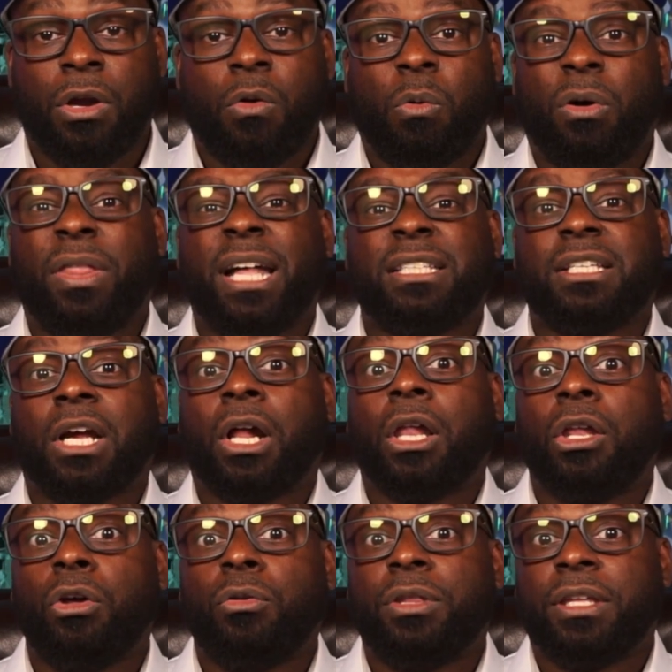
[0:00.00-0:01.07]
well, that's a
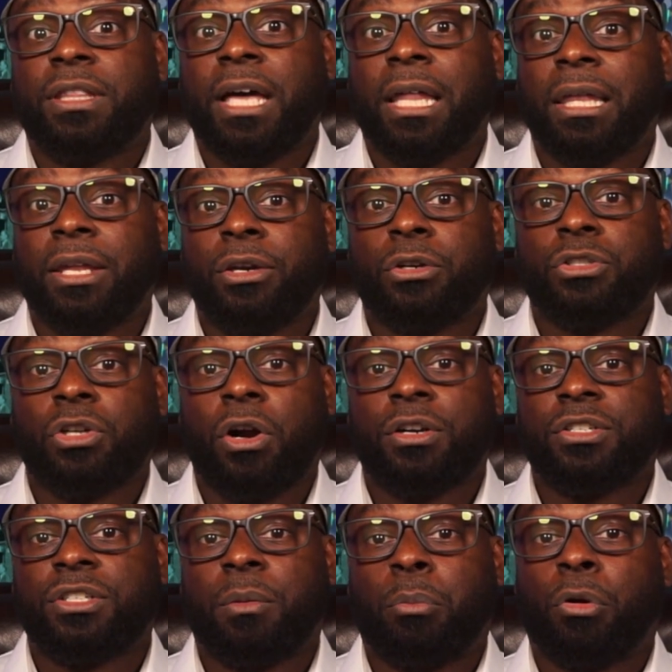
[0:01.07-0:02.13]
clue that that lender
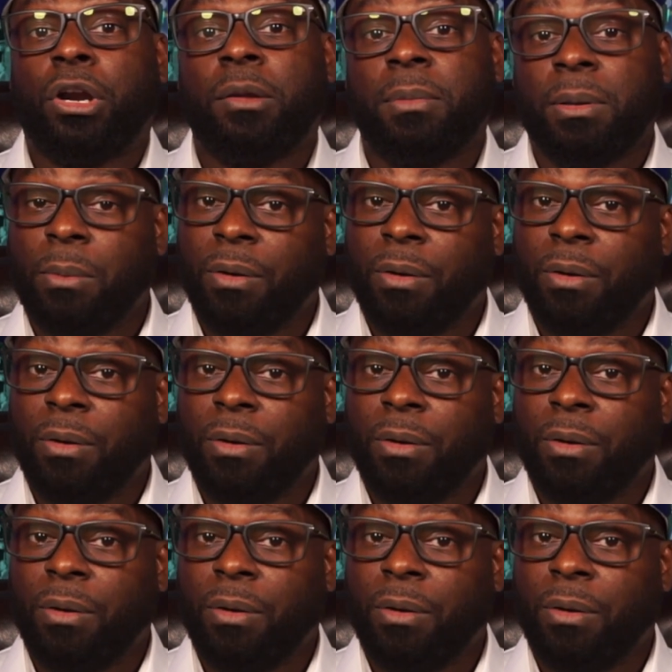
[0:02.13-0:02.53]
charges a premium